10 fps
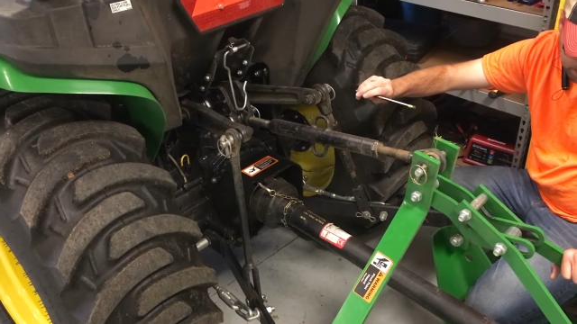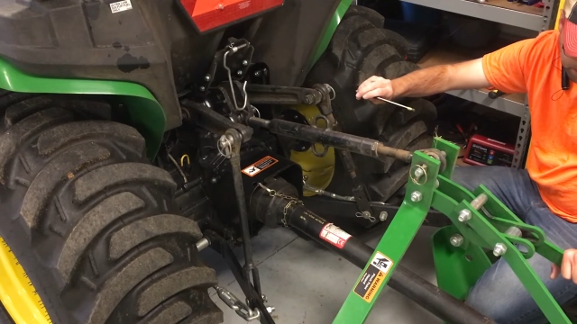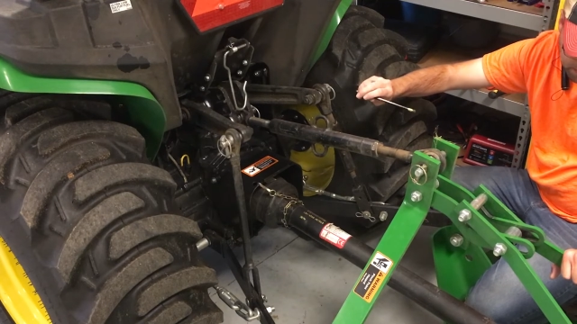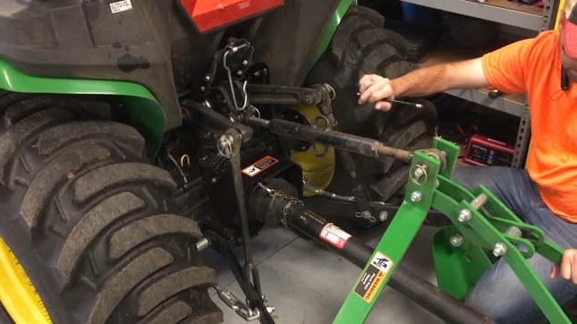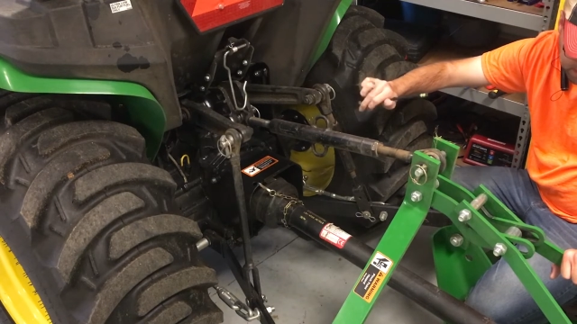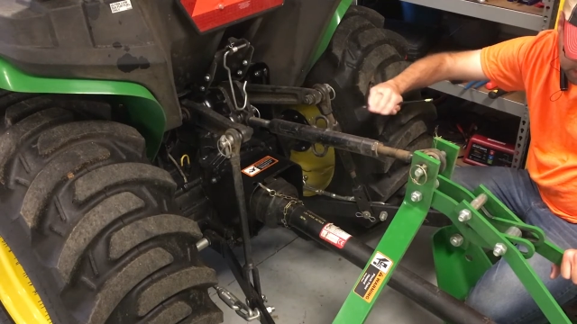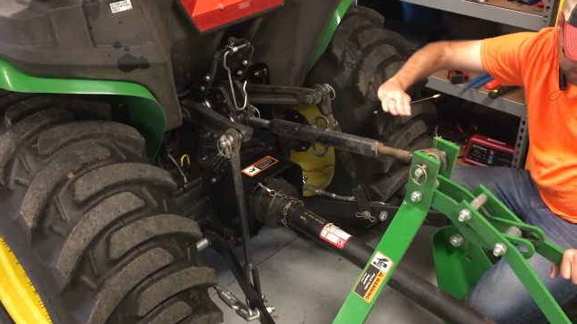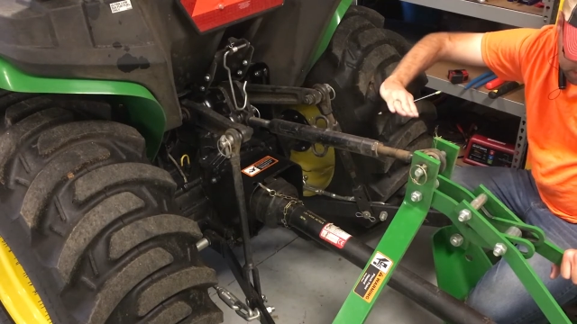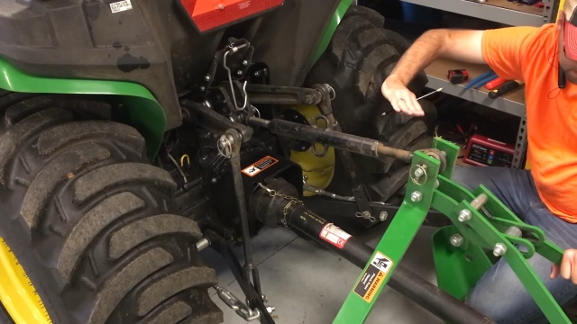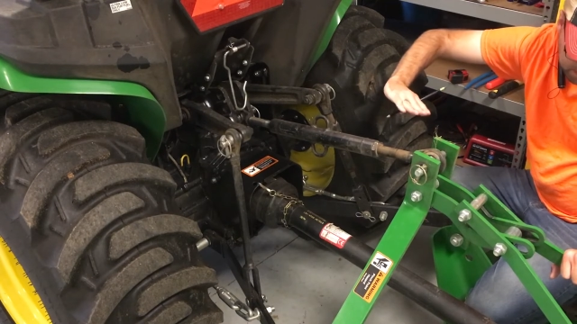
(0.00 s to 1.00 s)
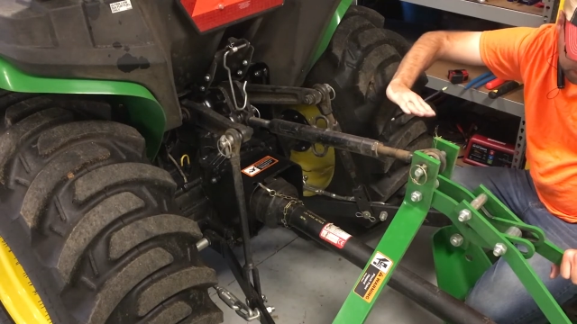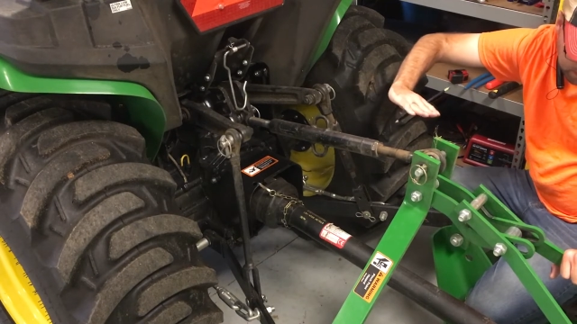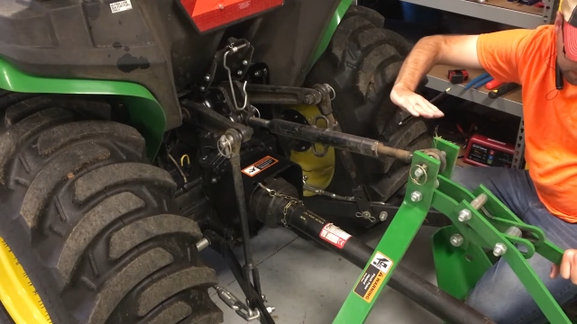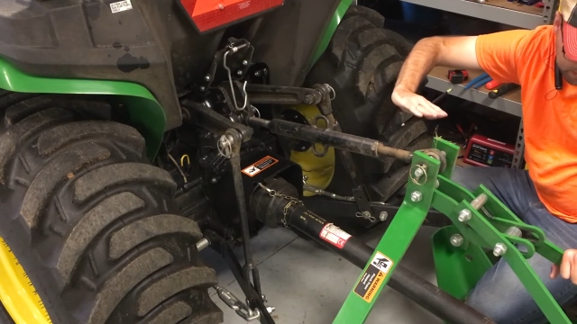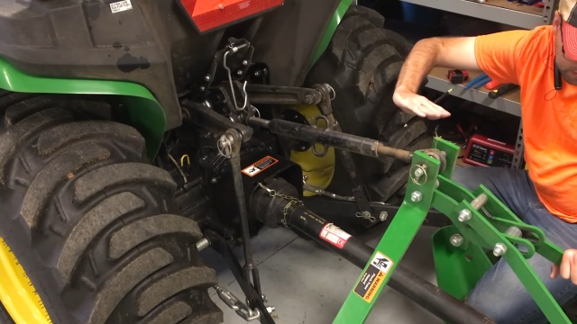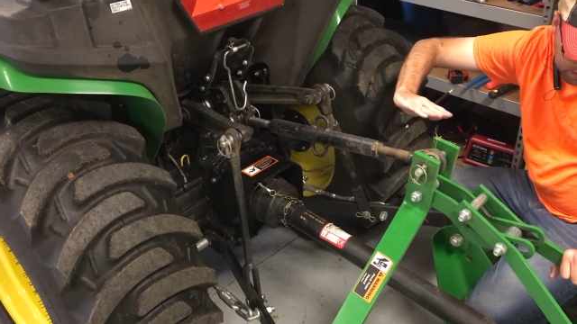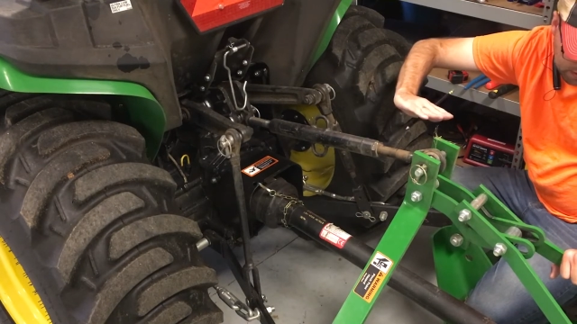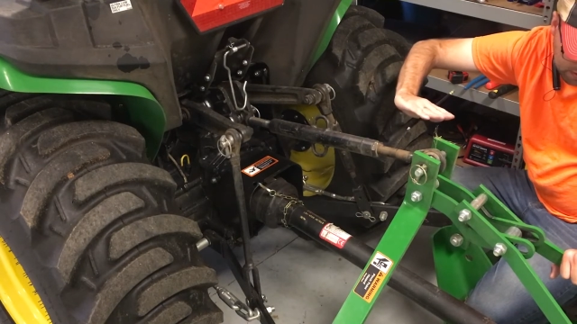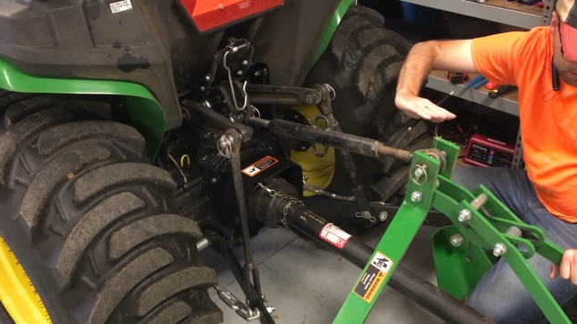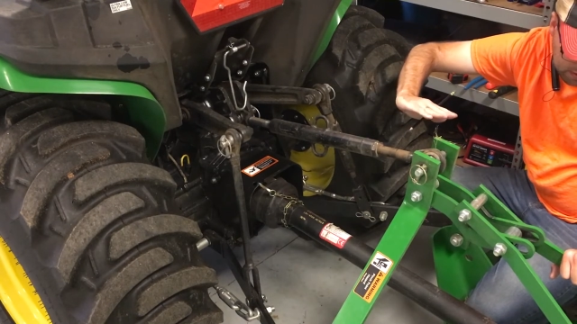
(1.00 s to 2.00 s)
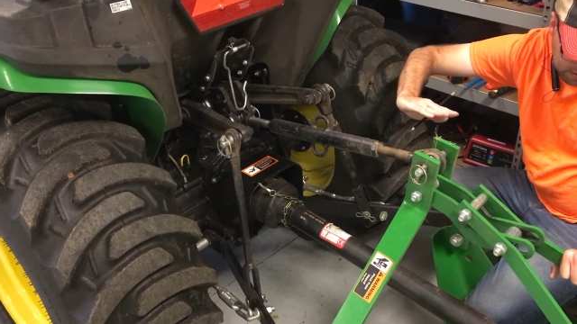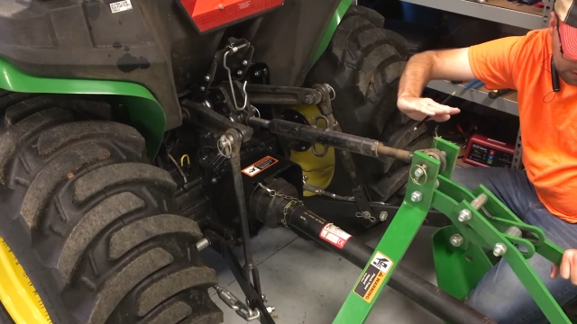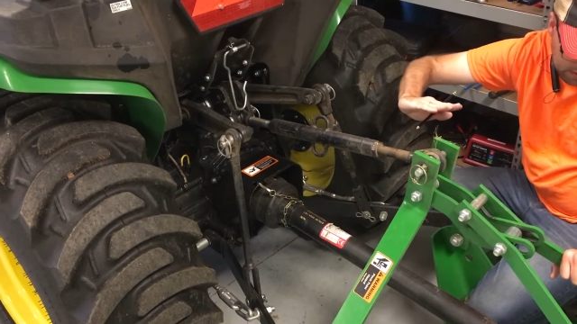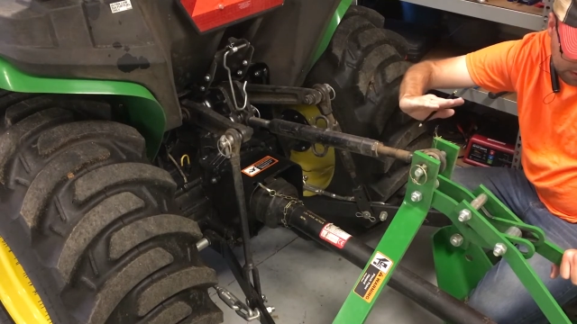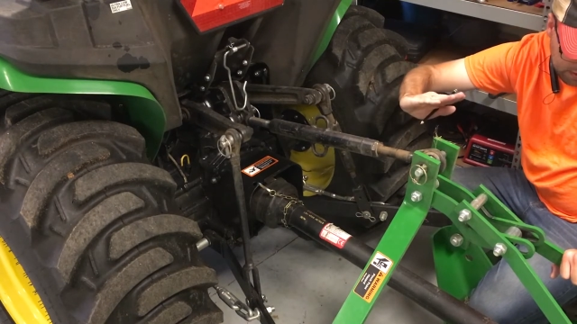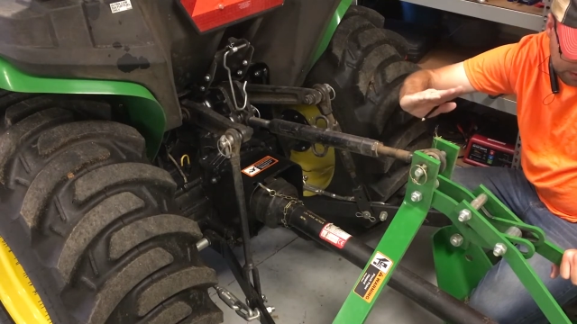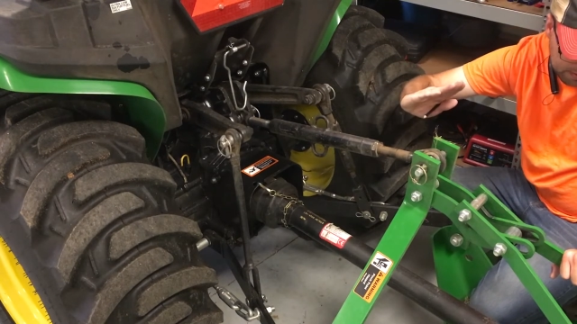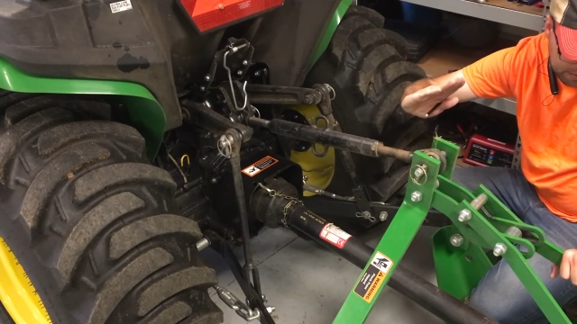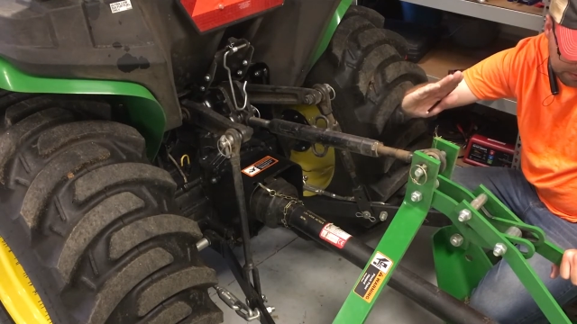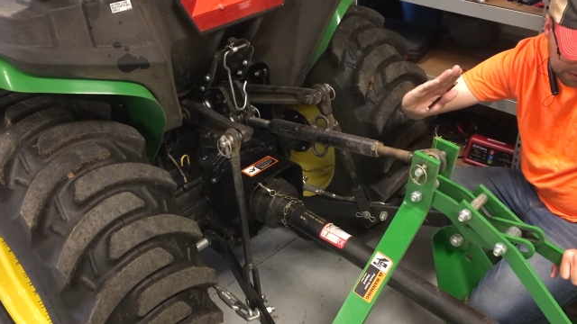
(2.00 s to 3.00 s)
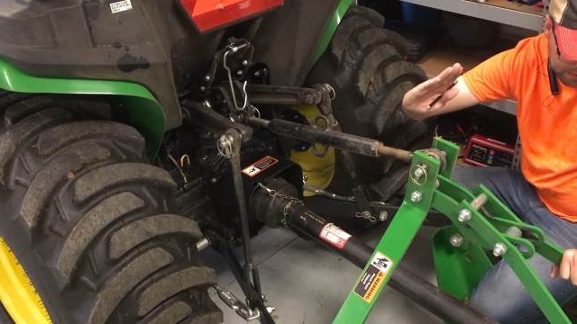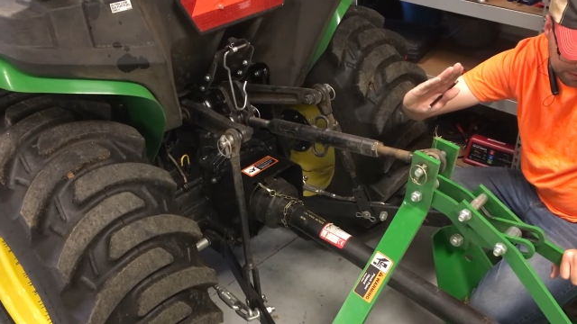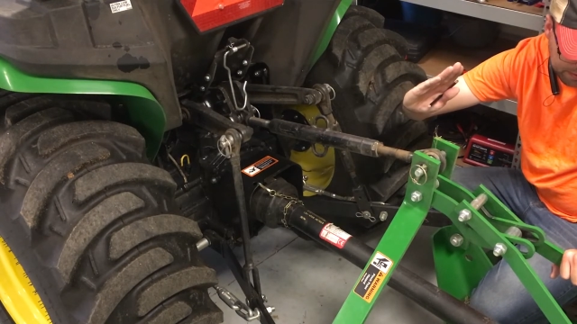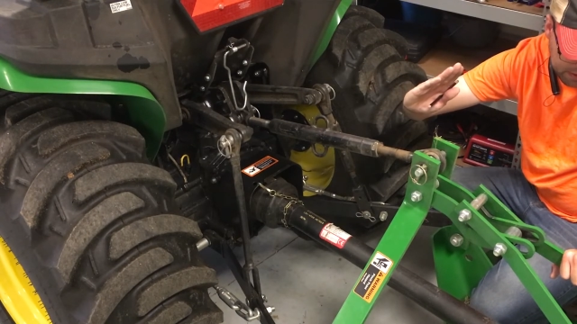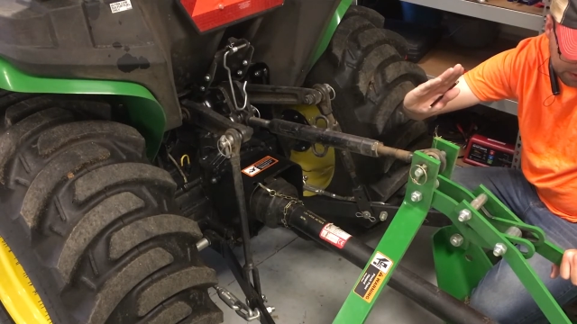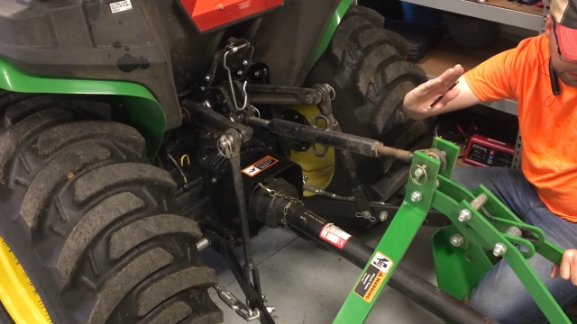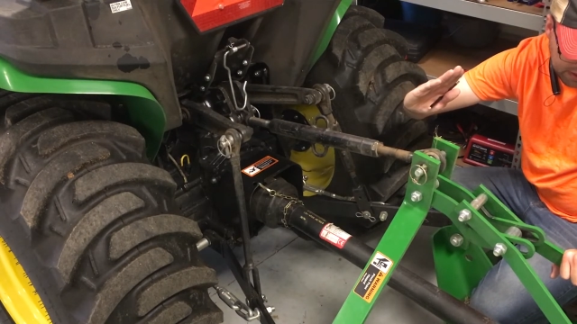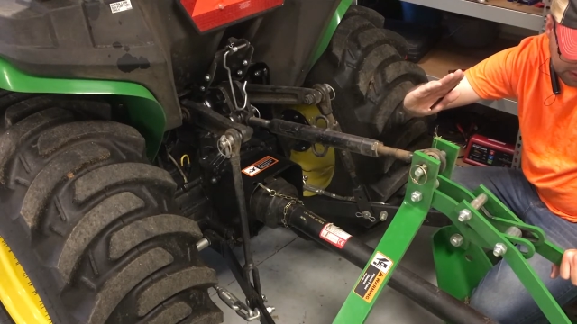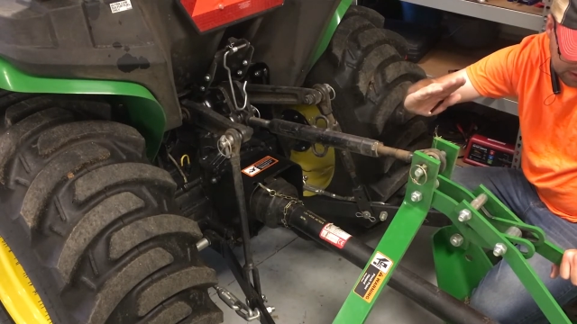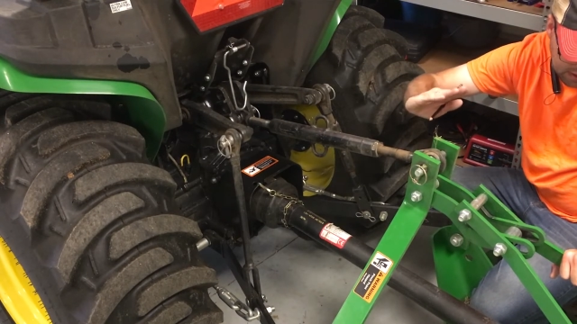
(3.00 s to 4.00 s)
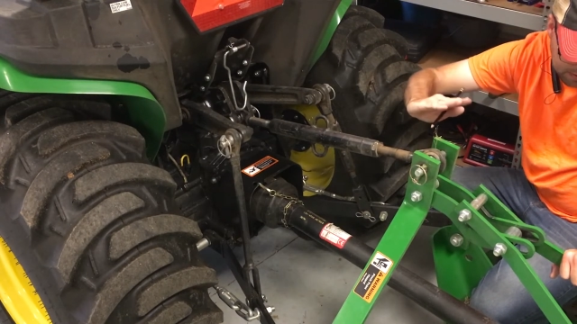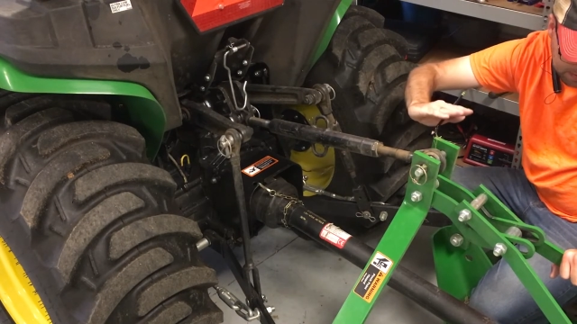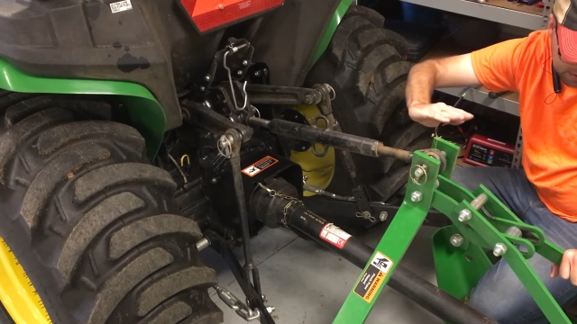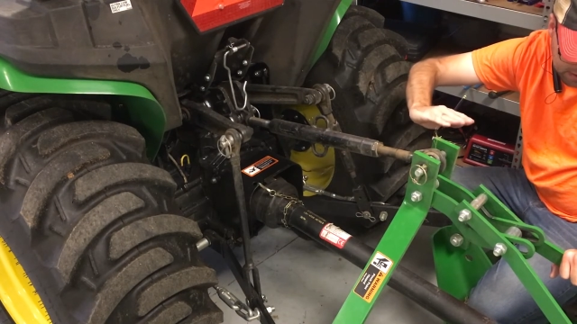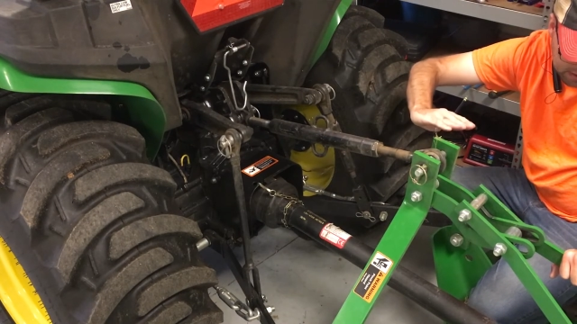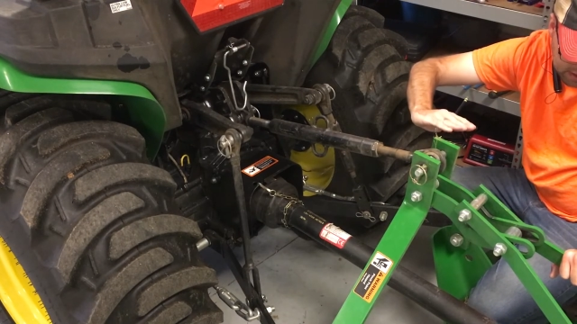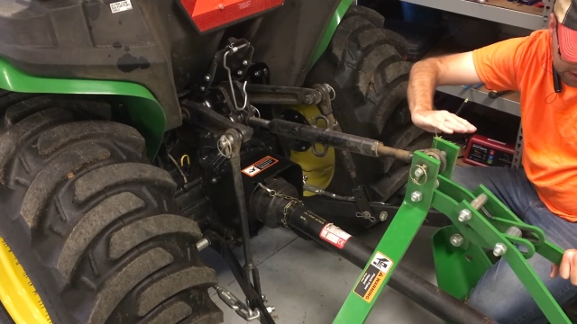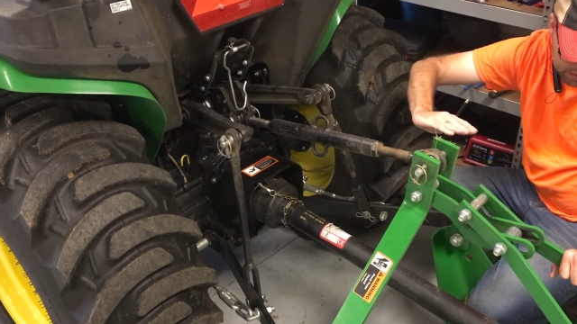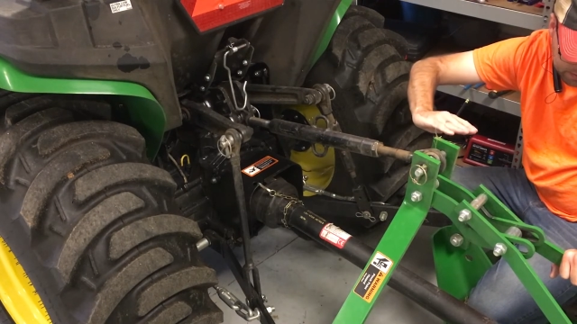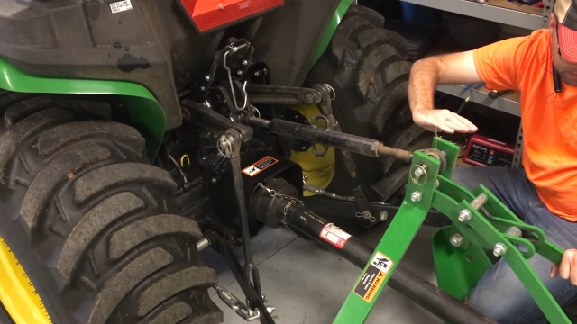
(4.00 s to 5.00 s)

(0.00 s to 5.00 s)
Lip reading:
Nobody's mouth can be seen.